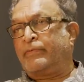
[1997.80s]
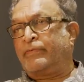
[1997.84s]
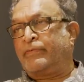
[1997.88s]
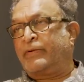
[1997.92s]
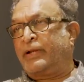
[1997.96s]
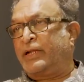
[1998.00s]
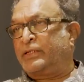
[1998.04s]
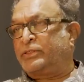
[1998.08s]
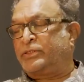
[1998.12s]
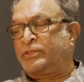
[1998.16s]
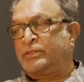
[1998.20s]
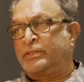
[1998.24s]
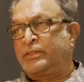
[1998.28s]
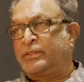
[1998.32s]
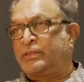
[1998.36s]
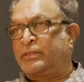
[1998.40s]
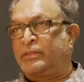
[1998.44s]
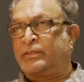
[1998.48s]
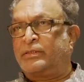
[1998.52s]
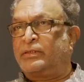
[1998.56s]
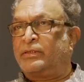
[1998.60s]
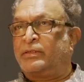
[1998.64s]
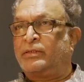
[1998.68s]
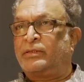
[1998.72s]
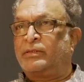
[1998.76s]
fracture.
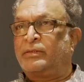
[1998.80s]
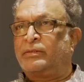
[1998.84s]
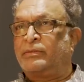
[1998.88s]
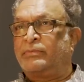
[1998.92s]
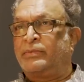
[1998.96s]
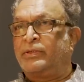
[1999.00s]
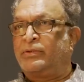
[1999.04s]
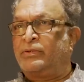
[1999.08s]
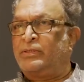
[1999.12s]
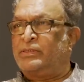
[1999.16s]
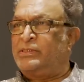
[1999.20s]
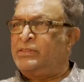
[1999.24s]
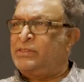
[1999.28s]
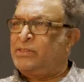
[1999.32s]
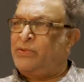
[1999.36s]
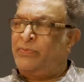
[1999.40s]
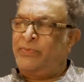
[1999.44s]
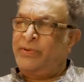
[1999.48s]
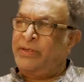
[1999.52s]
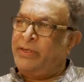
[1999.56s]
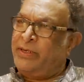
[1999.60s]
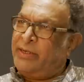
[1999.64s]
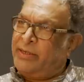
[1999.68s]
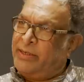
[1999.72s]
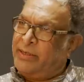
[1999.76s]
Because he's a
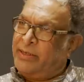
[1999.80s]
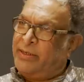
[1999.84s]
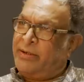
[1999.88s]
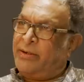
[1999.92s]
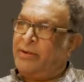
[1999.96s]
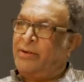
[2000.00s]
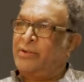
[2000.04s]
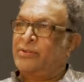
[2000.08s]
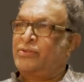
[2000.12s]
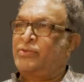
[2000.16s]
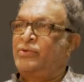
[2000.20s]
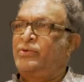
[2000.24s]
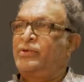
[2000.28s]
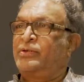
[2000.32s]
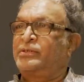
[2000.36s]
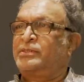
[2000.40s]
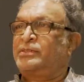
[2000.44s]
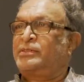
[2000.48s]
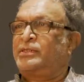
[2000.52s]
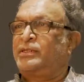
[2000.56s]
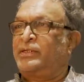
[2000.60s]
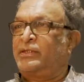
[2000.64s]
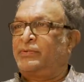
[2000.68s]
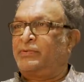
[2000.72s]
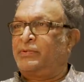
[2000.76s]
very orthodox
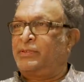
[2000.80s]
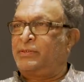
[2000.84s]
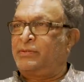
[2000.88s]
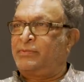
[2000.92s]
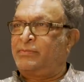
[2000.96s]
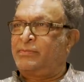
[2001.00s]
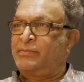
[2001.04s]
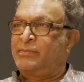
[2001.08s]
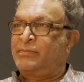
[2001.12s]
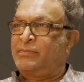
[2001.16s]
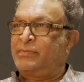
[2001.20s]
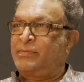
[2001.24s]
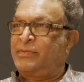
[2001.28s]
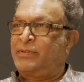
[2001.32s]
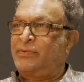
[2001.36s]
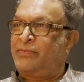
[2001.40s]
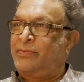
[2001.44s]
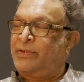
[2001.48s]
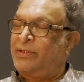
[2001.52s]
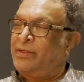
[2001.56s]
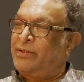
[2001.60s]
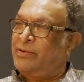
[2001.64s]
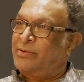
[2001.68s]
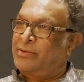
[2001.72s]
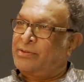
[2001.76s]
driver.
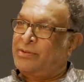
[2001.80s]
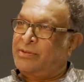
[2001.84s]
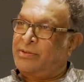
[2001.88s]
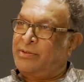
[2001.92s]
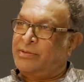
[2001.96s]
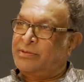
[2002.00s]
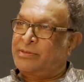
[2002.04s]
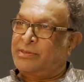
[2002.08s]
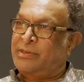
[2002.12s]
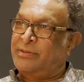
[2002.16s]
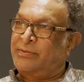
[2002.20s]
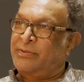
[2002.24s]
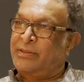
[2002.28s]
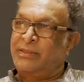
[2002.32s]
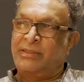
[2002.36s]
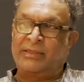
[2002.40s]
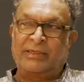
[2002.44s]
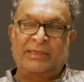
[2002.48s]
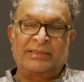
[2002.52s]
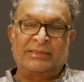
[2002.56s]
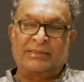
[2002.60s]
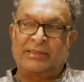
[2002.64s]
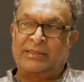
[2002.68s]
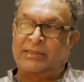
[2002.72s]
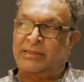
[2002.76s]
Very orthodox driver. He
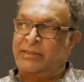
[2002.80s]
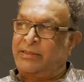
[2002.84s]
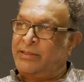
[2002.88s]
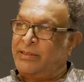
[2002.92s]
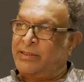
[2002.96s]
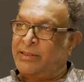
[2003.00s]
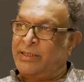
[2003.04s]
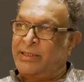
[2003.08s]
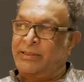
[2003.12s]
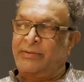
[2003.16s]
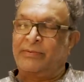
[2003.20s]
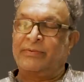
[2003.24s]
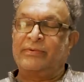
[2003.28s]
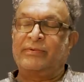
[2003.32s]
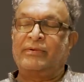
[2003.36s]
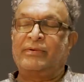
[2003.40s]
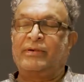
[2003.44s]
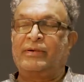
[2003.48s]
doesn't drive.